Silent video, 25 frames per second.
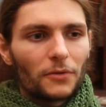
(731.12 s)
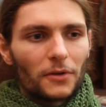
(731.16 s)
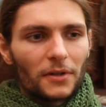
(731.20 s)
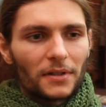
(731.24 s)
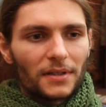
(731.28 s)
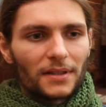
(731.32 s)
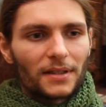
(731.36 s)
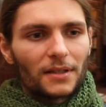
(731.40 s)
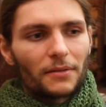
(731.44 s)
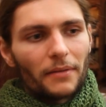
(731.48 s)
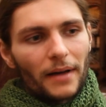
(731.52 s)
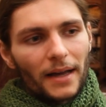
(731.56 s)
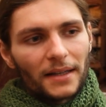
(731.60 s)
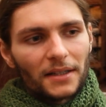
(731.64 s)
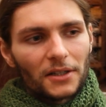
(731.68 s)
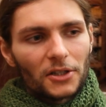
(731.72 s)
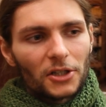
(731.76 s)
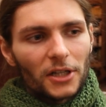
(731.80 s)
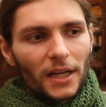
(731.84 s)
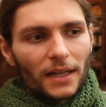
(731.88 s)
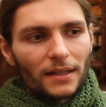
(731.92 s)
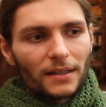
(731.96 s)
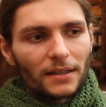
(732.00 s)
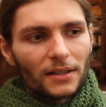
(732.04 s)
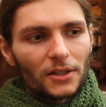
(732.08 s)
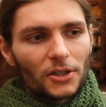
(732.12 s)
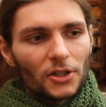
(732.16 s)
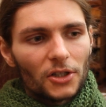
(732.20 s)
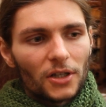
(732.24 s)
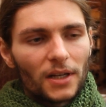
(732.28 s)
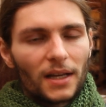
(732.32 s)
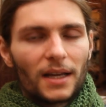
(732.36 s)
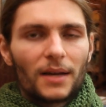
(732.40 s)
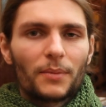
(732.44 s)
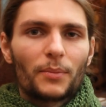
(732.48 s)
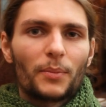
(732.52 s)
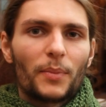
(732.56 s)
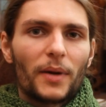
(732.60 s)
was quite a challenge.
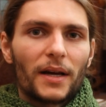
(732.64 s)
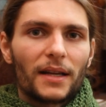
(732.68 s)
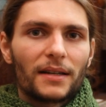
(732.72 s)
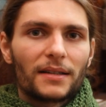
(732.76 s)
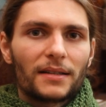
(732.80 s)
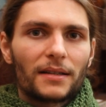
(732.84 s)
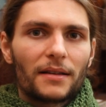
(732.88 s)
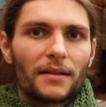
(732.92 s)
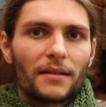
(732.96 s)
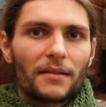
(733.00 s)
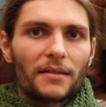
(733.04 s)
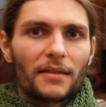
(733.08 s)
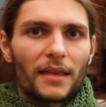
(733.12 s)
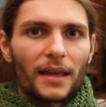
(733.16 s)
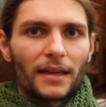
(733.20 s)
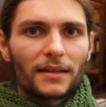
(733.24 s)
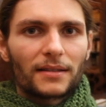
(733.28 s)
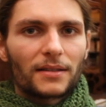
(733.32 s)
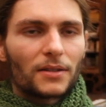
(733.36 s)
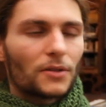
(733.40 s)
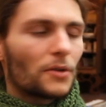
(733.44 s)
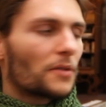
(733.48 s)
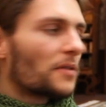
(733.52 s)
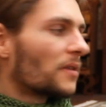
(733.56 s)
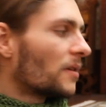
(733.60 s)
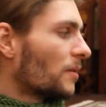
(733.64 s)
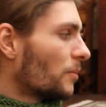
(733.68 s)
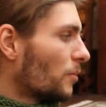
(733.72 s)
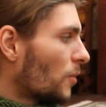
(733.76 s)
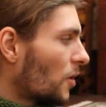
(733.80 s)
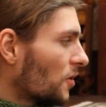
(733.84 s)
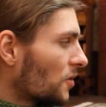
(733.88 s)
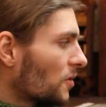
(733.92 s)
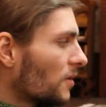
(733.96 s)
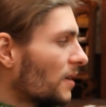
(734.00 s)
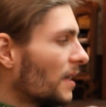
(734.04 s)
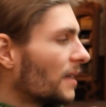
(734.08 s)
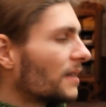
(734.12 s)
But thanks to the
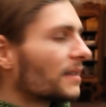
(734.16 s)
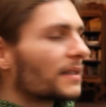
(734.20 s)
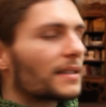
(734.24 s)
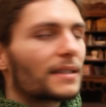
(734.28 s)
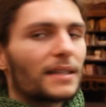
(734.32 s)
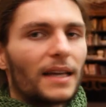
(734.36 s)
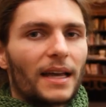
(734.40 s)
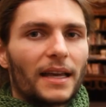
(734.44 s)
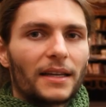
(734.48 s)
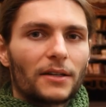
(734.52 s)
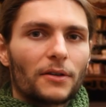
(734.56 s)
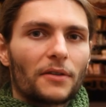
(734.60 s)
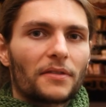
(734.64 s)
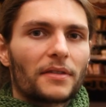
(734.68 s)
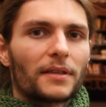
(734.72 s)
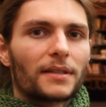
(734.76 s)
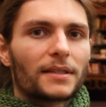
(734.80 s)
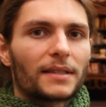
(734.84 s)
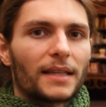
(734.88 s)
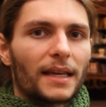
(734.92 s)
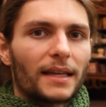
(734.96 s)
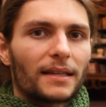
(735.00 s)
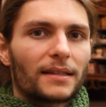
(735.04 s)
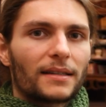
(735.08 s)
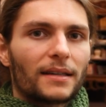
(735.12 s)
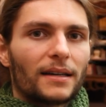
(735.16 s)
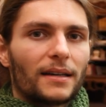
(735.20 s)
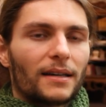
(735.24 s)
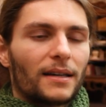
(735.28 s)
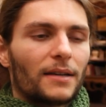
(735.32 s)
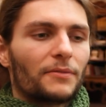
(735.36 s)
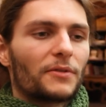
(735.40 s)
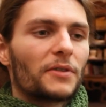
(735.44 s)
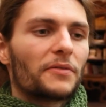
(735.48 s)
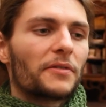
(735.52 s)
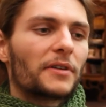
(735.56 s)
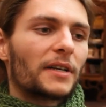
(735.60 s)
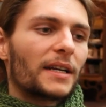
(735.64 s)
modular design of the set,
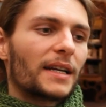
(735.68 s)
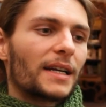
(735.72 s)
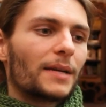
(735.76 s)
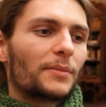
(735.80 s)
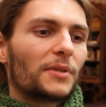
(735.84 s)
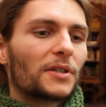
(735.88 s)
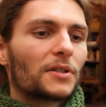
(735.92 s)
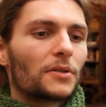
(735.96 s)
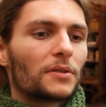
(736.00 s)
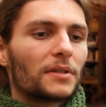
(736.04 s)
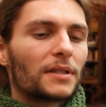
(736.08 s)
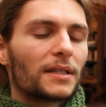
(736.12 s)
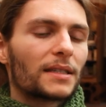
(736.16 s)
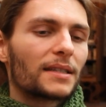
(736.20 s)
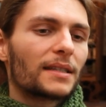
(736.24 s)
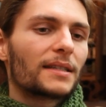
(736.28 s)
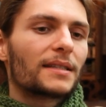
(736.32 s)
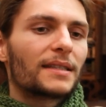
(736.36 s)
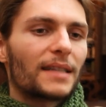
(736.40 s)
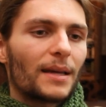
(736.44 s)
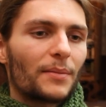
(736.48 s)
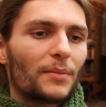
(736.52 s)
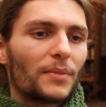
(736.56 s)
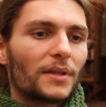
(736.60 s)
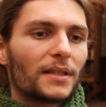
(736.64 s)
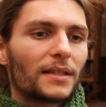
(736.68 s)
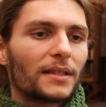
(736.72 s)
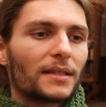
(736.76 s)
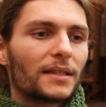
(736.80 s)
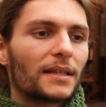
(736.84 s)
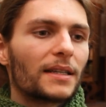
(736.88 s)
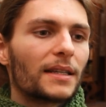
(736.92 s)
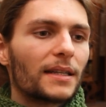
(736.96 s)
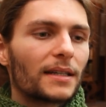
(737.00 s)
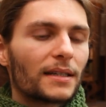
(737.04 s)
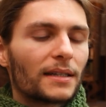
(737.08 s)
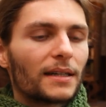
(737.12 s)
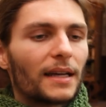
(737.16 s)
we were able to disassemble it
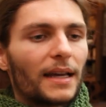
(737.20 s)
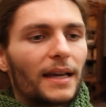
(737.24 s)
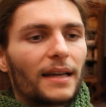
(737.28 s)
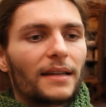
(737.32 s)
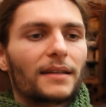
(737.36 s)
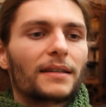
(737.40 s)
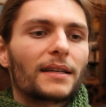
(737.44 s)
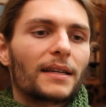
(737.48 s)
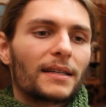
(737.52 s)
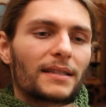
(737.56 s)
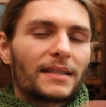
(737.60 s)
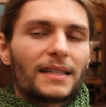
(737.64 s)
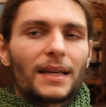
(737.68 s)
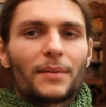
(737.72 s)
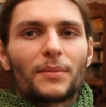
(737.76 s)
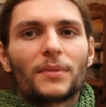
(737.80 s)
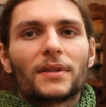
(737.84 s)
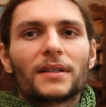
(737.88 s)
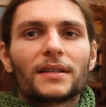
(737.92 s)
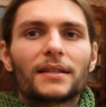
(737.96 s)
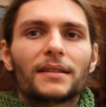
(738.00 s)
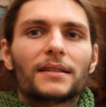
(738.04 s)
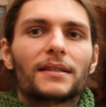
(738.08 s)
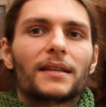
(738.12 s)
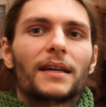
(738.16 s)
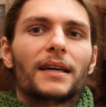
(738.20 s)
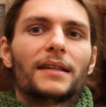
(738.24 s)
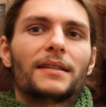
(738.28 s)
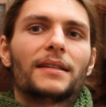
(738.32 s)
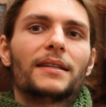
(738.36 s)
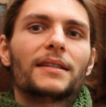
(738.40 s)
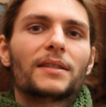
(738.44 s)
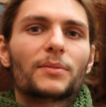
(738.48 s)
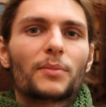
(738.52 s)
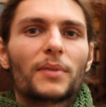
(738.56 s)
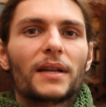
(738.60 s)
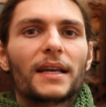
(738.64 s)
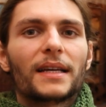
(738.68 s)
here and assemble it at
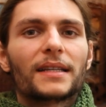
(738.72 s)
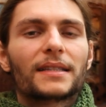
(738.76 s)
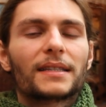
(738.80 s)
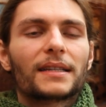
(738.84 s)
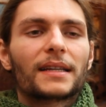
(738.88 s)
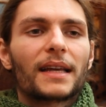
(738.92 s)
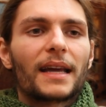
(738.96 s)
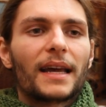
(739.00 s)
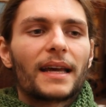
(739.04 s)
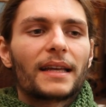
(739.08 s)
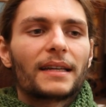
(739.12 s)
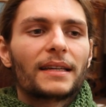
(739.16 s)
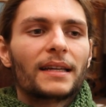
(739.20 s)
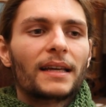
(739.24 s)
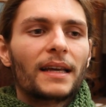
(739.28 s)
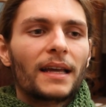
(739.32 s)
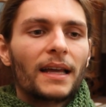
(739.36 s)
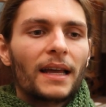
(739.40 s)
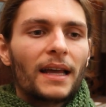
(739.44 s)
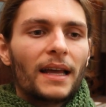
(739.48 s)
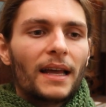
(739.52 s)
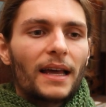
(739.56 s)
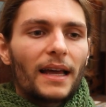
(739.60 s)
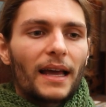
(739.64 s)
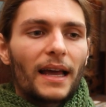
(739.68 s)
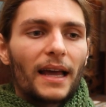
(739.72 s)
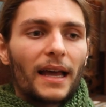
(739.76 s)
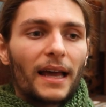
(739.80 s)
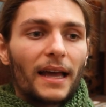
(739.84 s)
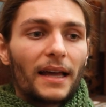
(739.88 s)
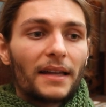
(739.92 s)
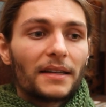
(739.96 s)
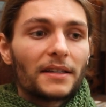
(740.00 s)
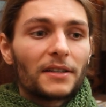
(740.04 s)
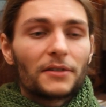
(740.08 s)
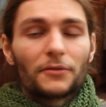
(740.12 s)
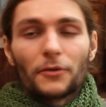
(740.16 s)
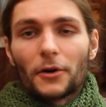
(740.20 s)
his place again.
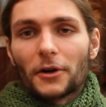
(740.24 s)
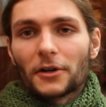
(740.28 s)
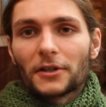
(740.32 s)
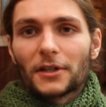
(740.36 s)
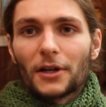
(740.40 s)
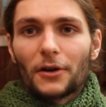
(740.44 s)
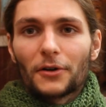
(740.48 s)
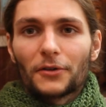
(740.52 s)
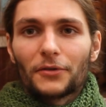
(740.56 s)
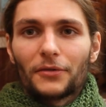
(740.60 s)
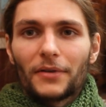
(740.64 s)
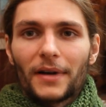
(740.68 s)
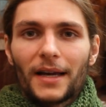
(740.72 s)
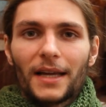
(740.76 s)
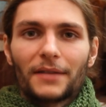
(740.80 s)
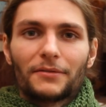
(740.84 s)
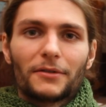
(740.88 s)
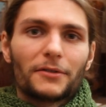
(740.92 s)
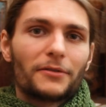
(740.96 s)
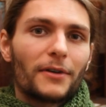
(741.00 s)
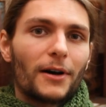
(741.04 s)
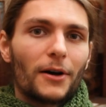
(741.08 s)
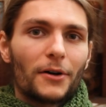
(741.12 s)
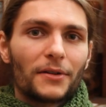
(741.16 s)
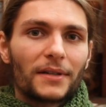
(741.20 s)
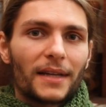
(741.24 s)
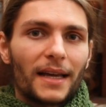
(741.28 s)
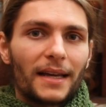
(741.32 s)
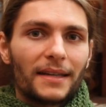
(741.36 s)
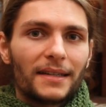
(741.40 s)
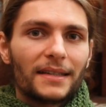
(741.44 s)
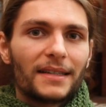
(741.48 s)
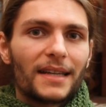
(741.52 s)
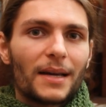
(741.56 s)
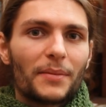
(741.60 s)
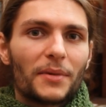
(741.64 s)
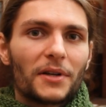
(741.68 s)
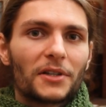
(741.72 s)
And it worked out fine without
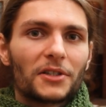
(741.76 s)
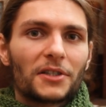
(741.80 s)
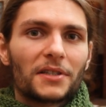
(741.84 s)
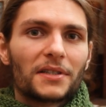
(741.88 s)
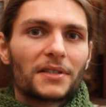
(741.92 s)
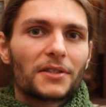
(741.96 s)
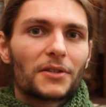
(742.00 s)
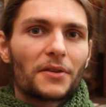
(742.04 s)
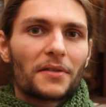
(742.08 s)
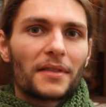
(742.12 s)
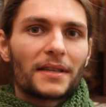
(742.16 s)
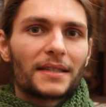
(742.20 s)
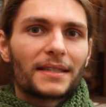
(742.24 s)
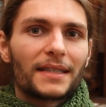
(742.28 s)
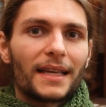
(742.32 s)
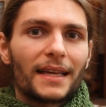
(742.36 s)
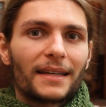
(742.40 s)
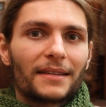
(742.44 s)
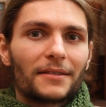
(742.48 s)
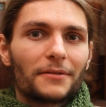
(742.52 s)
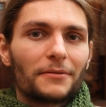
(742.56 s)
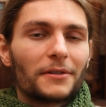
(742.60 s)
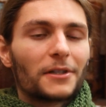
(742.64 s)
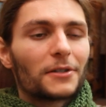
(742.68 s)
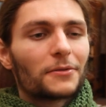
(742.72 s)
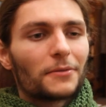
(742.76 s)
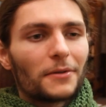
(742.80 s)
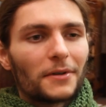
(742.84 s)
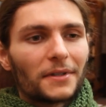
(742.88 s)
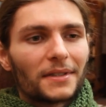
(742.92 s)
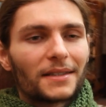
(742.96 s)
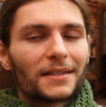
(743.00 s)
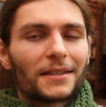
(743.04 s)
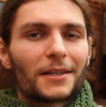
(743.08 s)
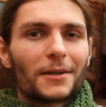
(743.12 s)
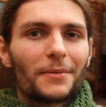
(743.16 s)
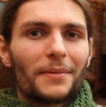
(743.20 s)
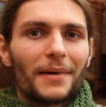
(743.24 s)
any damages to the set, which
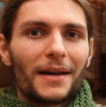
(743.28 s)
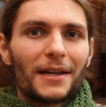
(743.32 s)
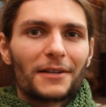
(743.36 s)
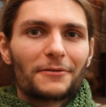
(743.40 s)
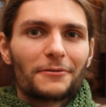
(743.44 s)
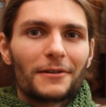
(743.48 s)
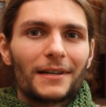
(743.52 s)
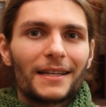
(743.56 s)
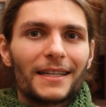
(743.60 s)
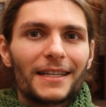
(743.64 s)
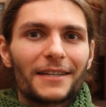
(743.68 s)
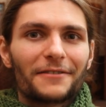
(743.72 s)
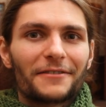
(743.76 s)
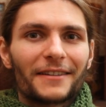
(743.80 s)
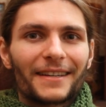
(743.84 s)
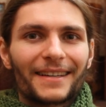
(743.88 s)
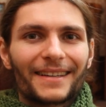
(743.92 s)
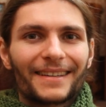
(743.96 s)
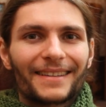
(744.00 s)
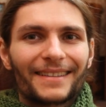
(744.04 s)
was quite relieving.